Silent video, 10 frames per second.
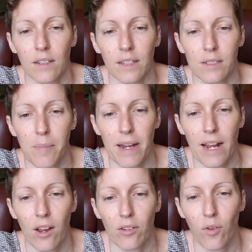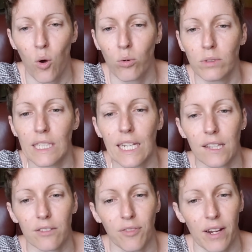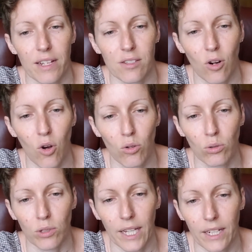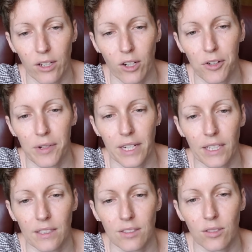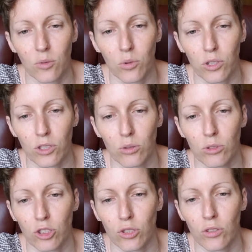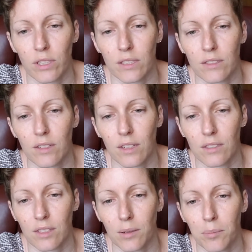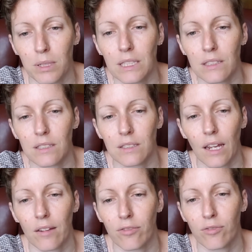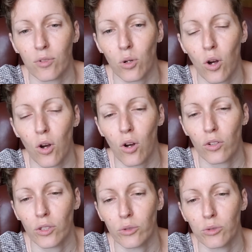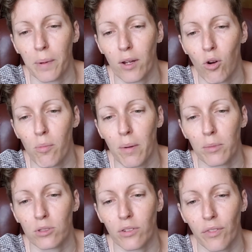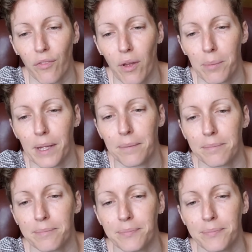it's made out of only the finest all organic ingredients in order to ensure it is completely safe for use by all members of the family.